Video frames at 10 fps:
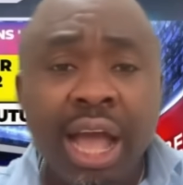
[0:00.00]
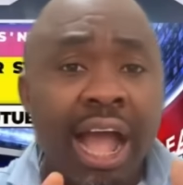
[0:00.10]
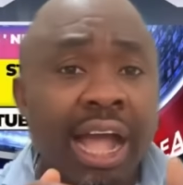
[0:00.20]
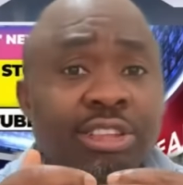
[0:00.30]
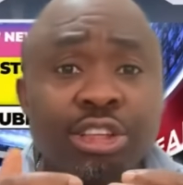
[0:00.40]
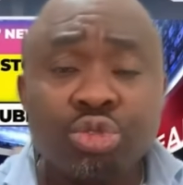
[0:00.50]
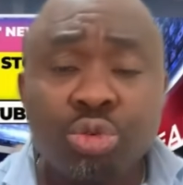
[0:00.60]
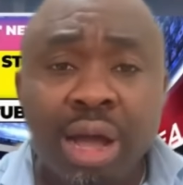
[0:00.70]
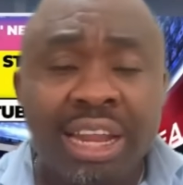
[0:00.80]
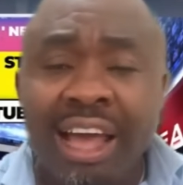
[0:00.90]
And this
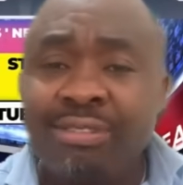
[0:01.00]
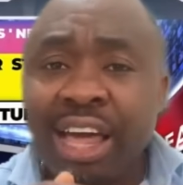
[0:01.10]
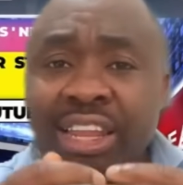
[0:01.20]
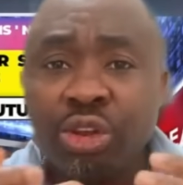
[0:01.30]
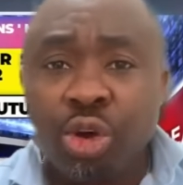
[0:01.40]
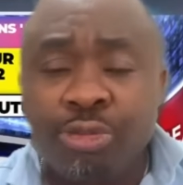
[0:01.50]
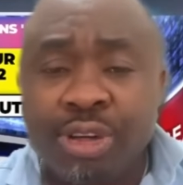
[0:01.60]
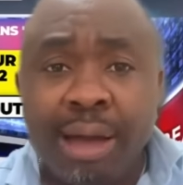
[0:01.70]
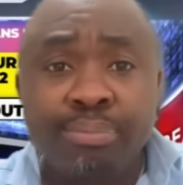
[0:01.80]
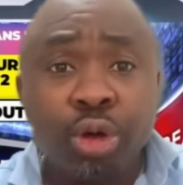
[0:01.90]
woman, I've had enough.
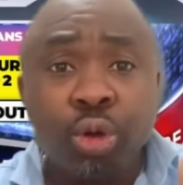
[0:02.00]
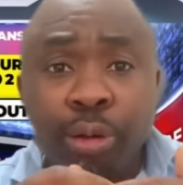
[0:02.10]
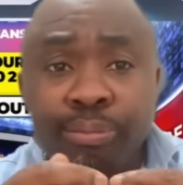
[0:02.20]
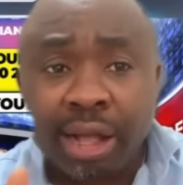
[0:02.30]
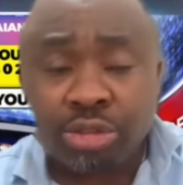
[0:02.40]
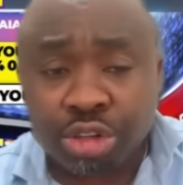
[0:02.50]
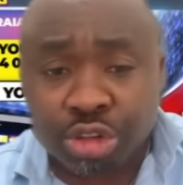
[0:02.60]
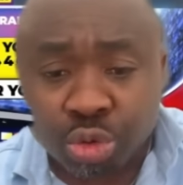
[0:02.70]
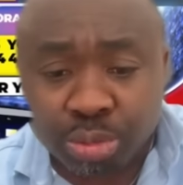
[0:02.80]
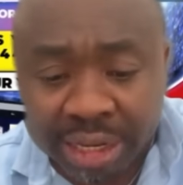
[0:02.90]
I'm not going back to
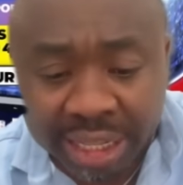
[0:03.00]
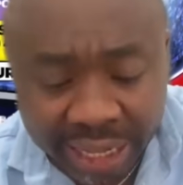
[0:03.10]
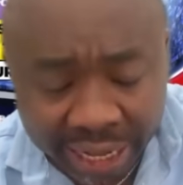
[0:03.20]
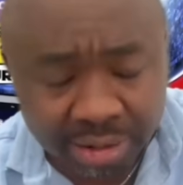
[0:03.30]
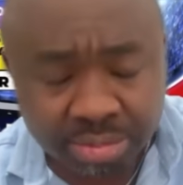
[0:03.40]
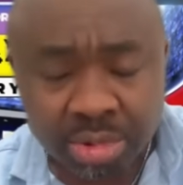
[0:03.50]
this woman again.